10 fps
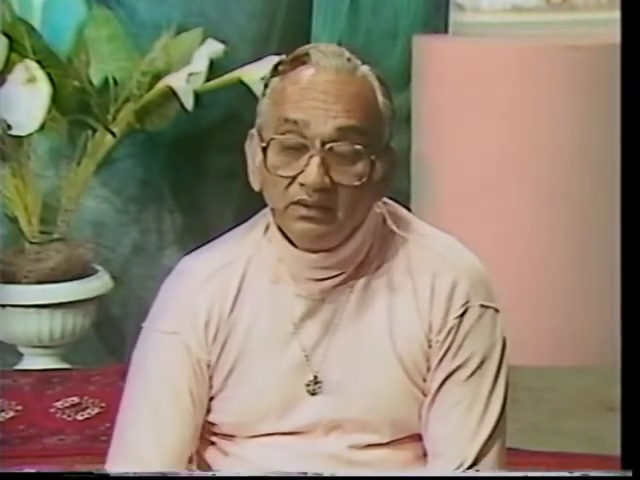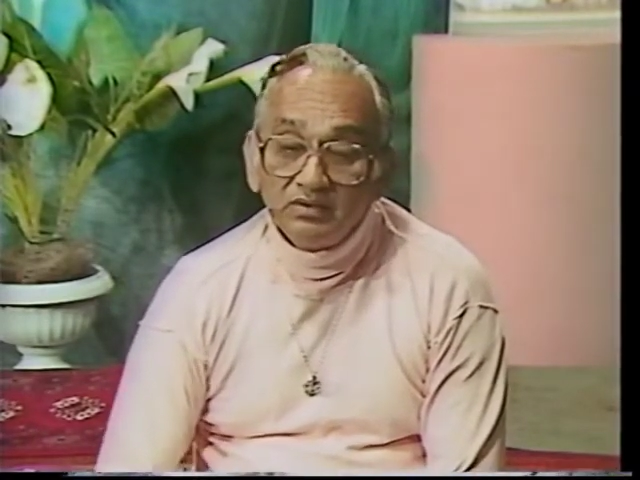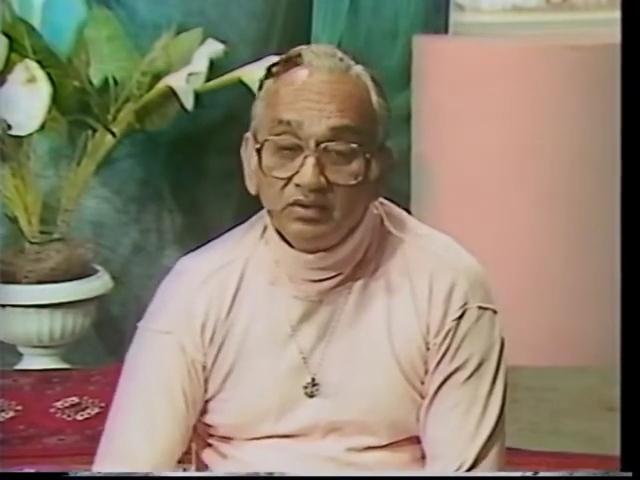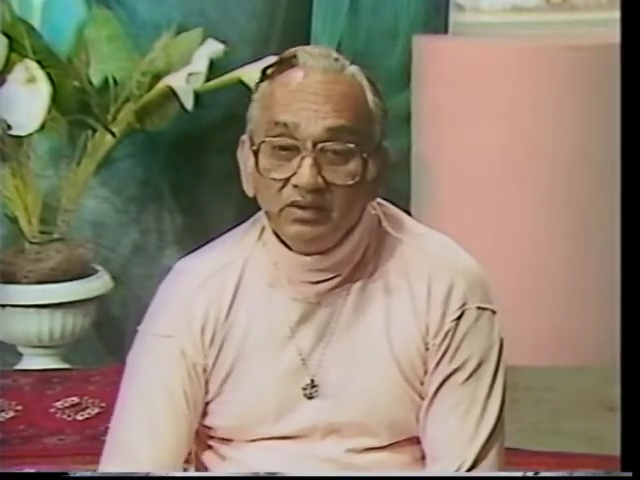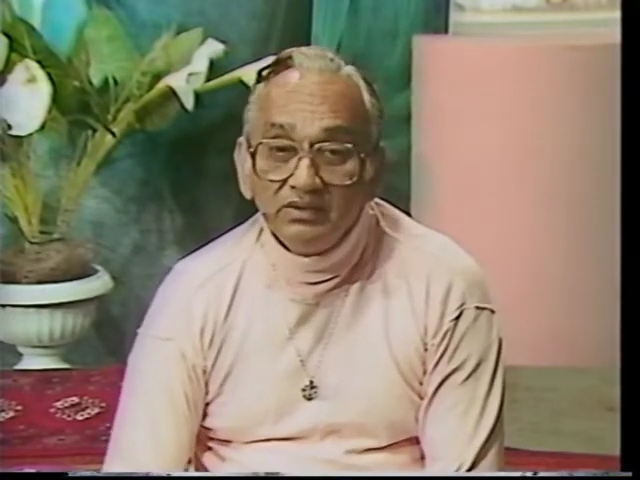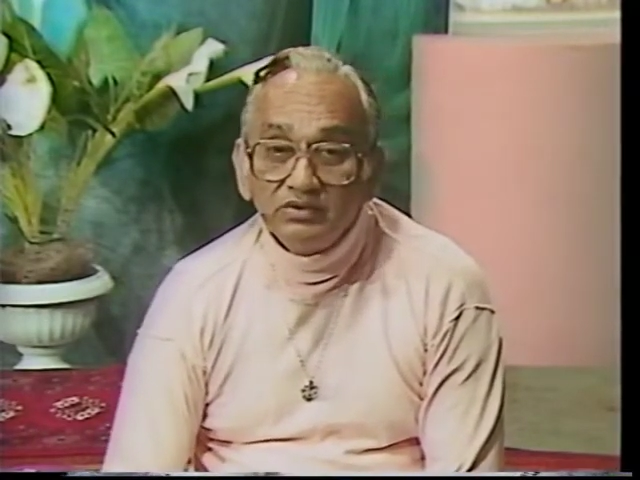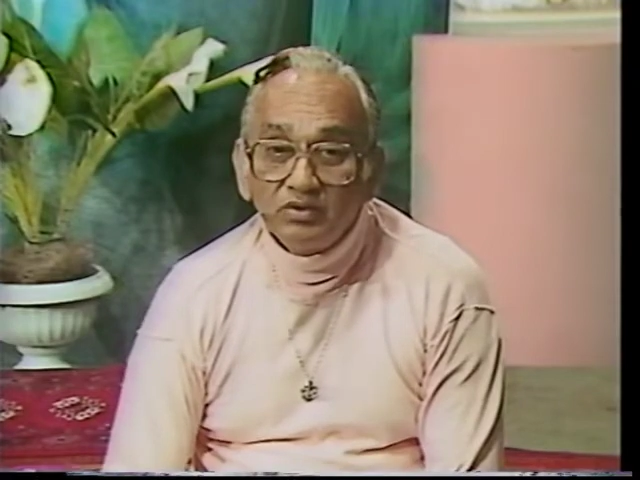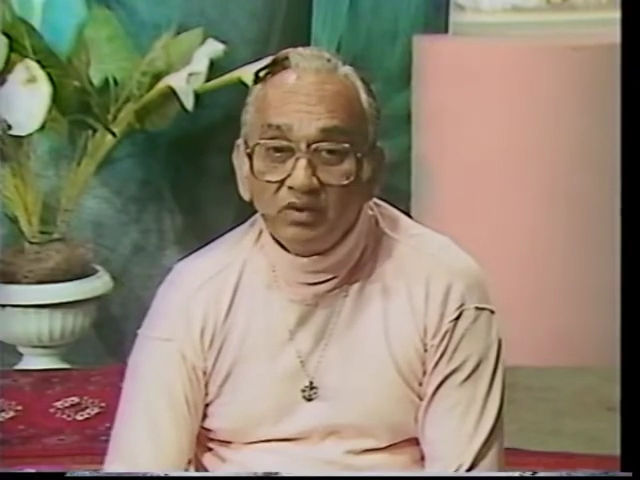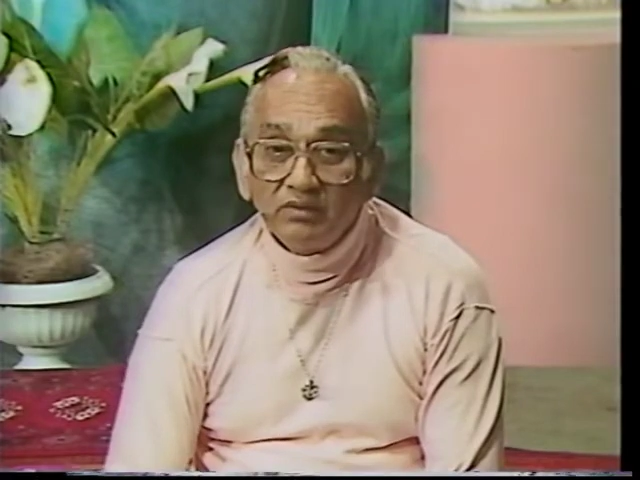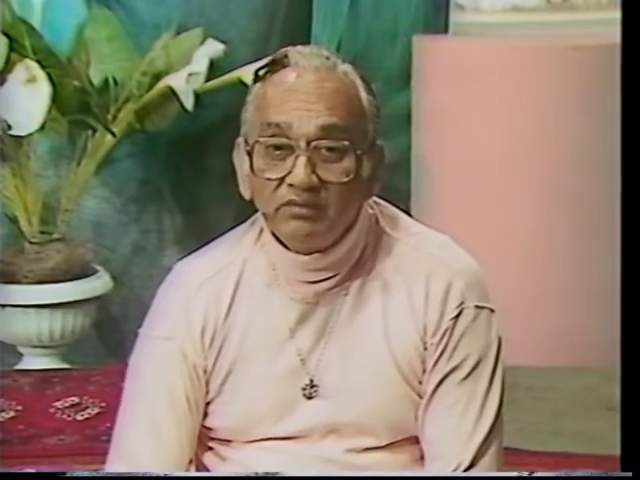So it's
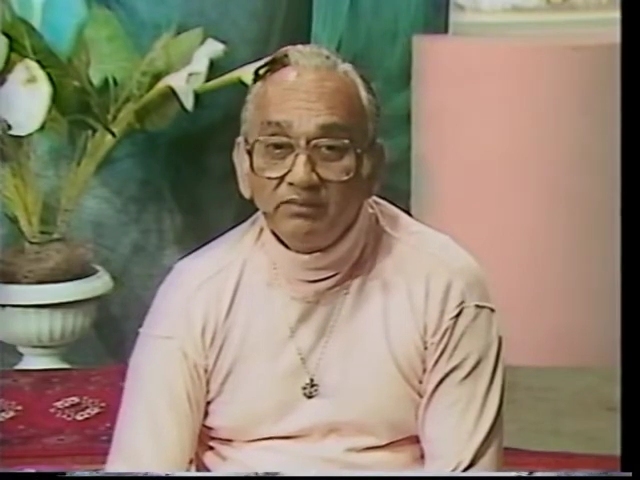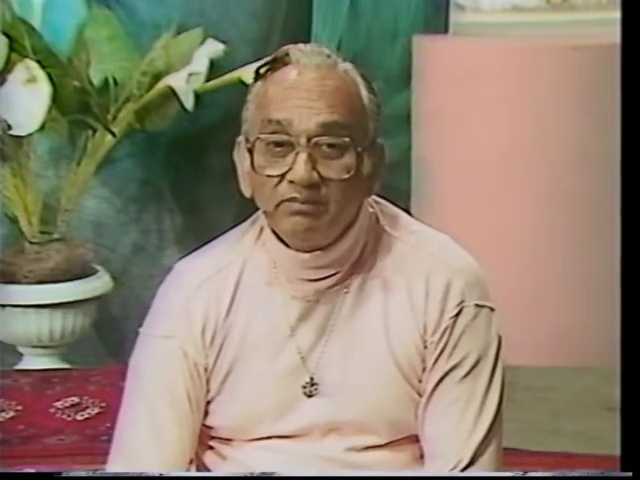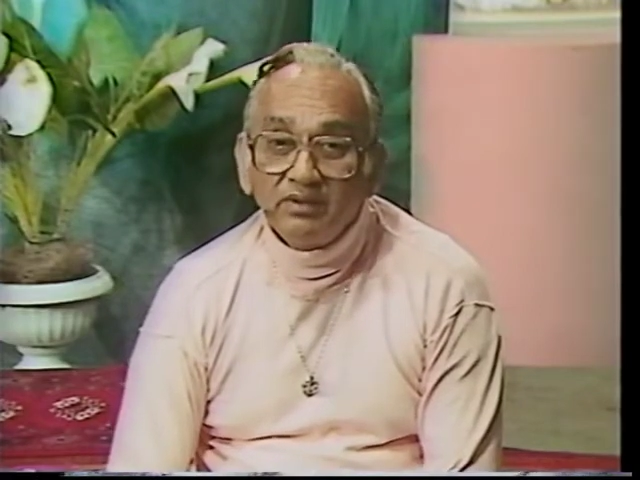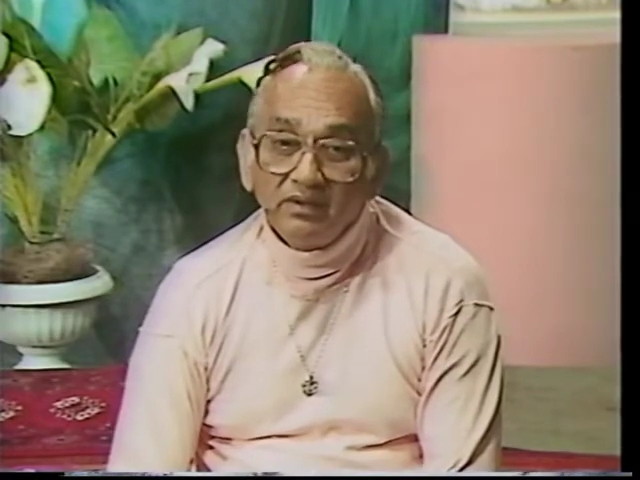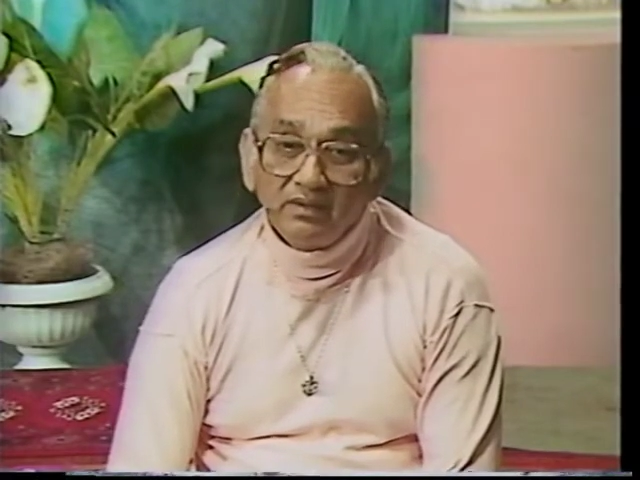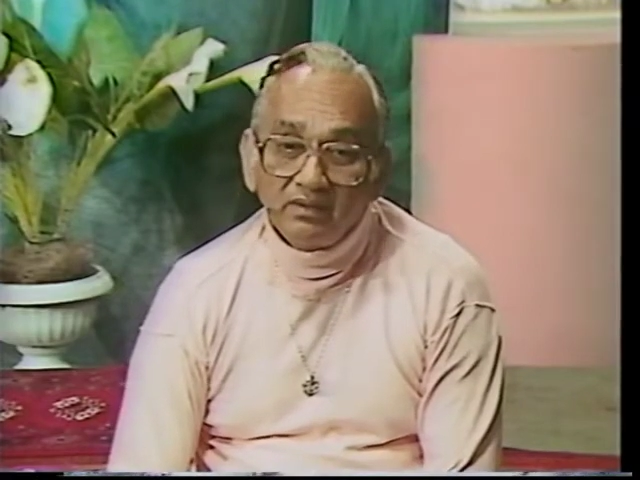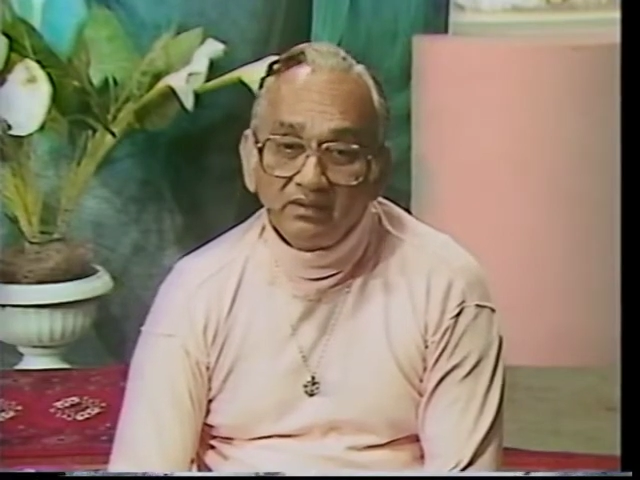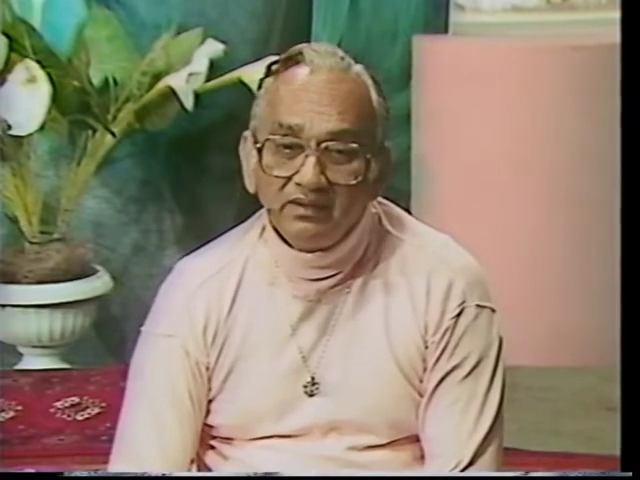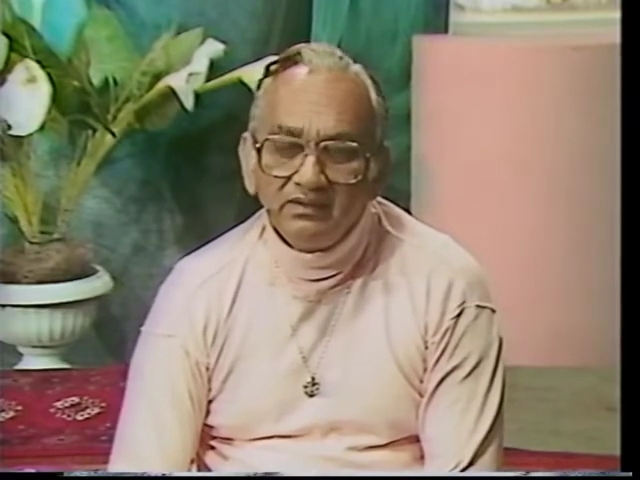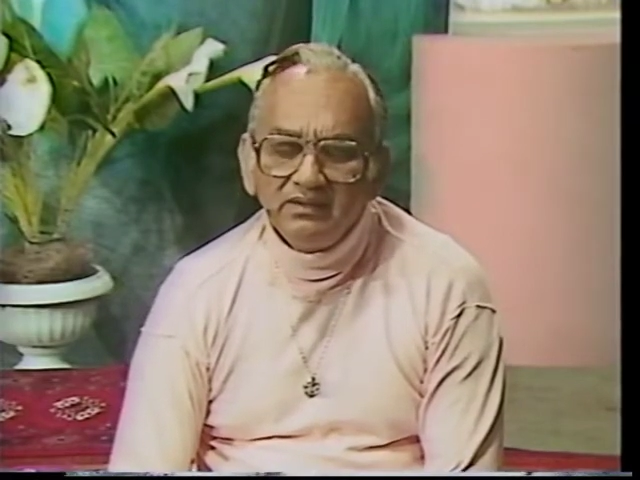sort of a prayer.
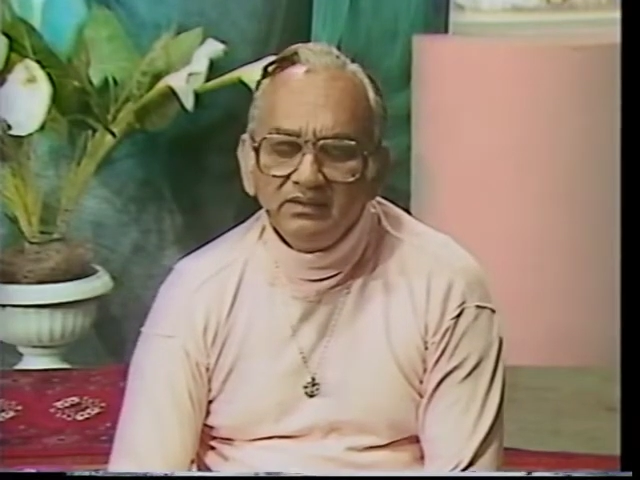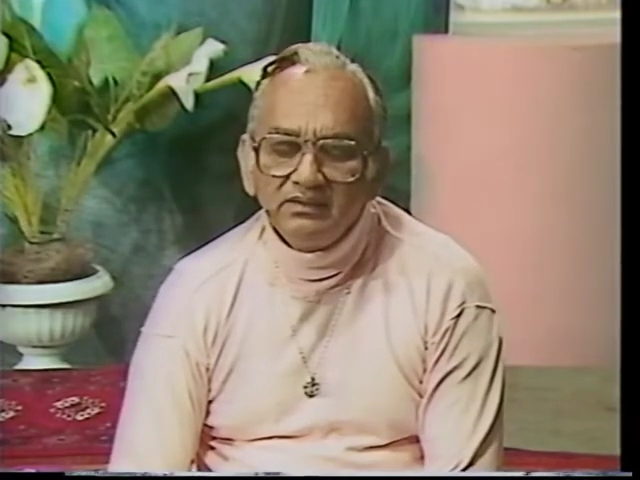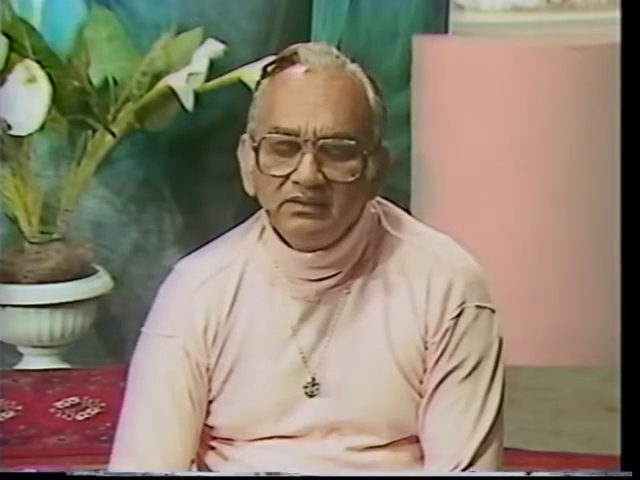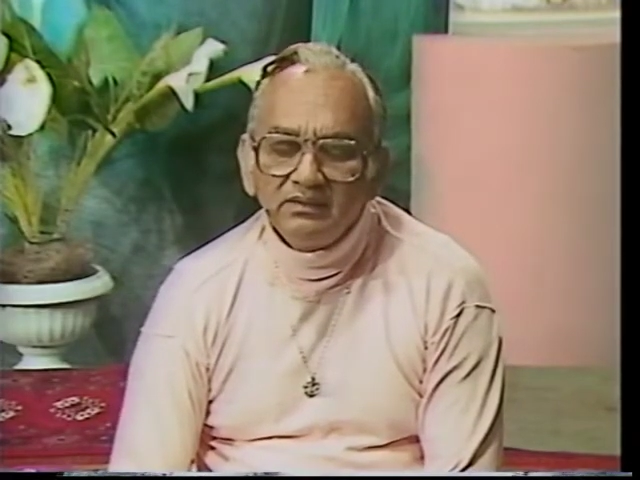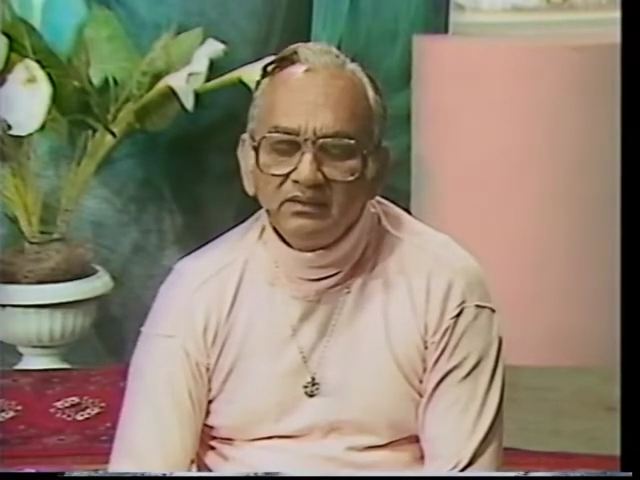It is